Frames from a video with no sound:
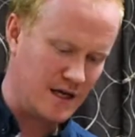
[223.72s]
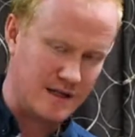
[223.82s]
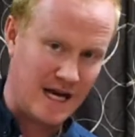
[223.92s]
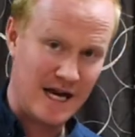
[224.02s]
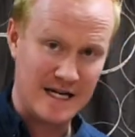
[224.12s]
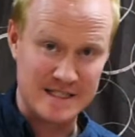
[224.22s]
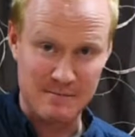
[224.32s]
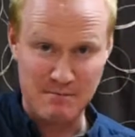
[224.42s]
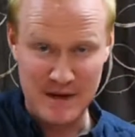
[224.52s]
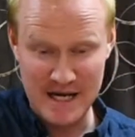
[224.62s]
That is a
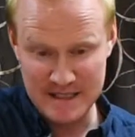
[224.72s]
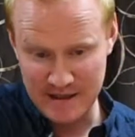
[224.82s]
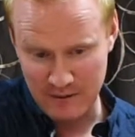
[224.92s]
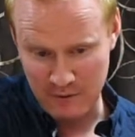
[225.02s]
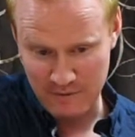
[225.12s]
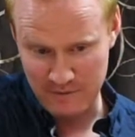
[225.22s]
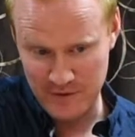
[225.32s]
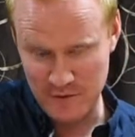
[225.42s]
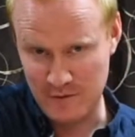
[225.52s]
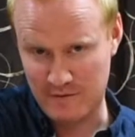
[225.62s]
basic
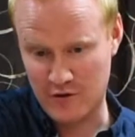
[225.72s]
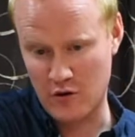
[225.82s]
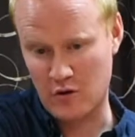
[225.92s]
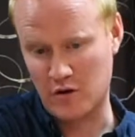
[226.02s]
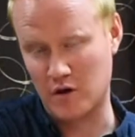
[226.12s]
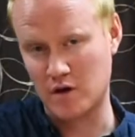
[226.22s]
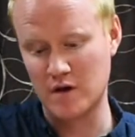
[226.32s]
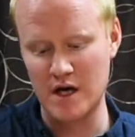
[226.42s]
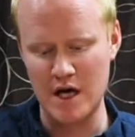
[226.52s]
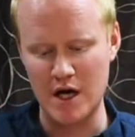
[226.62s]
overview of Crokinole.
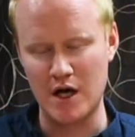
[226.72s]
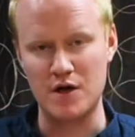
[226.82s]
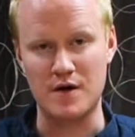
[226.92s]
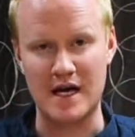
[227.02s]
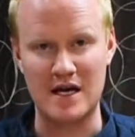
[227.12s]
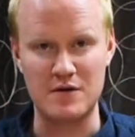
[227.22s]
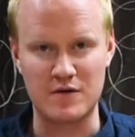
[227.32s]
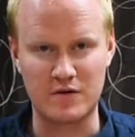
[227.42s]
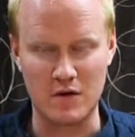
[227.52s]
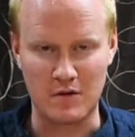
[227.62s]
You can
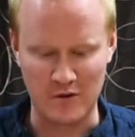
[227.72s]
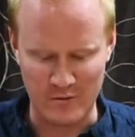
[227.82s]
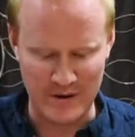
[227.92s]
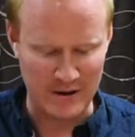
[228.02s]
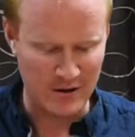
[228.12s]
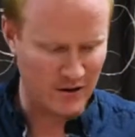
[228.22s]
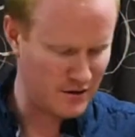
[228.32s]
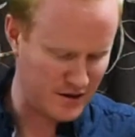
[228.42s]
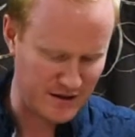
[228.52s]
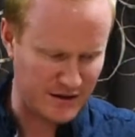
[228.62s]
use Crokinole powder
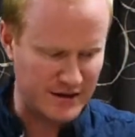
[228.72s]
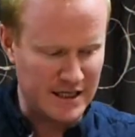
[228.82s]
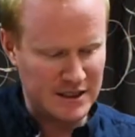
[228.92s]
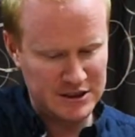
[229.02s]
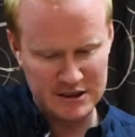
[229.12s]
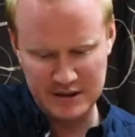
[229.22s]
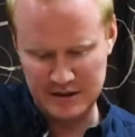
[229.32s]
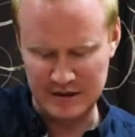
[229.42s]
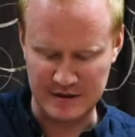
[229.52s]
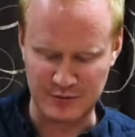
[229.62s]
in the ditch.
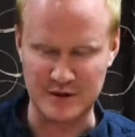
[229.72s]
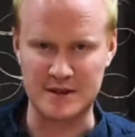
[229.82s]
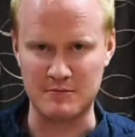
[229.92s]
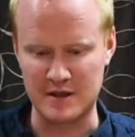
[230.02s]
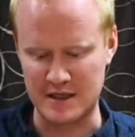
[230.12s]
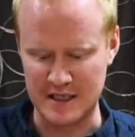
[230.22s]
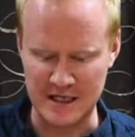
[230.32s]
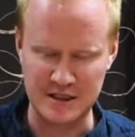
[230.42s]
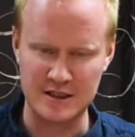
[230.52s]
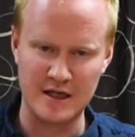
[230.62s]
You just put some in the
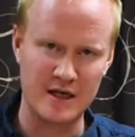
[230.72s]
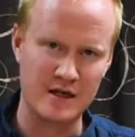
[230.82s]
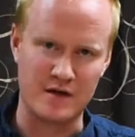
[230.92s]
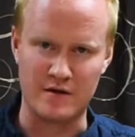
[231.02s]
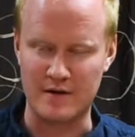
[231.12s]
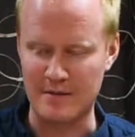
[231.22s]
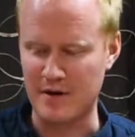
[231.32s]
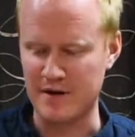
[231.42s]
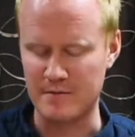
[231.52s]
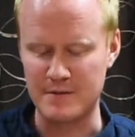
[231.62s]
ditch, you rub
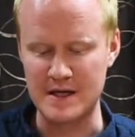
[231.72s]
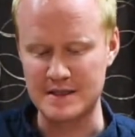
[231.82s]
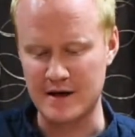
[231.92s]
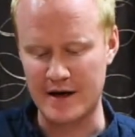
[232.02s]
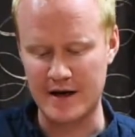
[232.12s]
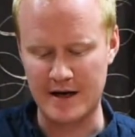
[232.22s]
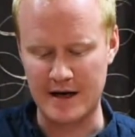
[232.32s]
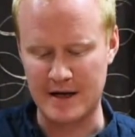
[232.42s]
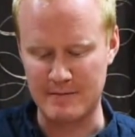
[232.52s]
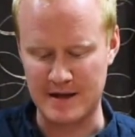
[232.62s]
out your piece on it,
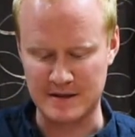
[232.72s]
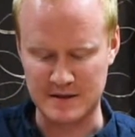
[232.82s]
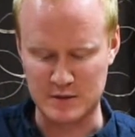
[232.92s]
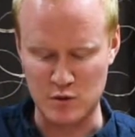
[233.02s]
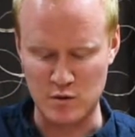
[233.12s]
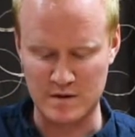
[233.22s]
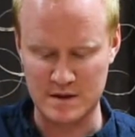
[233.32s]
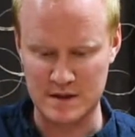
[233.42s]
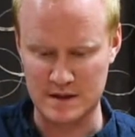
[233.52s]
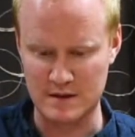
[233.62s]
and it makes it
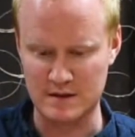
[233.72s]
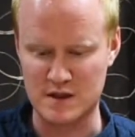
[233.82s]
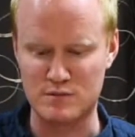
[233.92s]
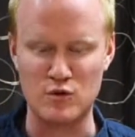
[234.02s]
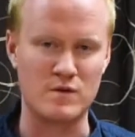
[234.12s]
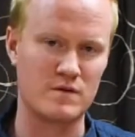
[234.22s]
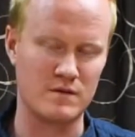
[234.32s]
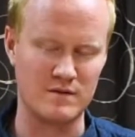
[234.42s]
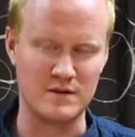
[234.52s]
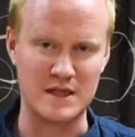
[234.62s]

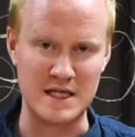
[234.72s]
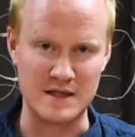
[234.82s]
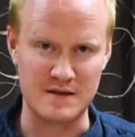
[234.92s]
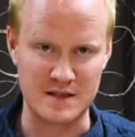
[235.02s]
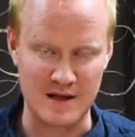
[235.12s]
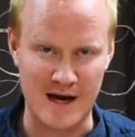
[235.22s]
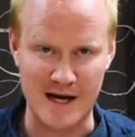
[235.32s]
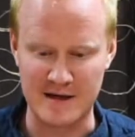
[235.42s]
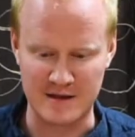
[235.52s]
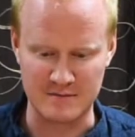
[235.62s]
smoothly
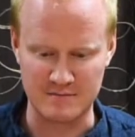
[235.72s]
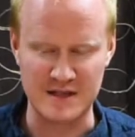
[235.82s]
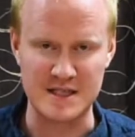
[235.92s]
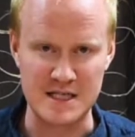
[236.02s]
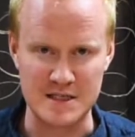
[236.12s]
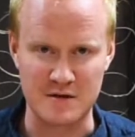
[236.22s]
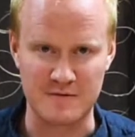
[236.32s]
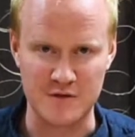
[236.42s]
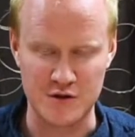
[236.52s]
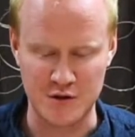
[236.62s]
slide, and it's easier
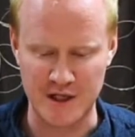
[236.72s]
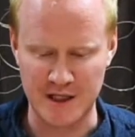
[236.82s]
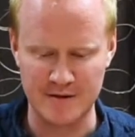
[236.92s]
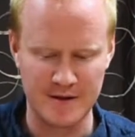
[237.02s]
for shooting.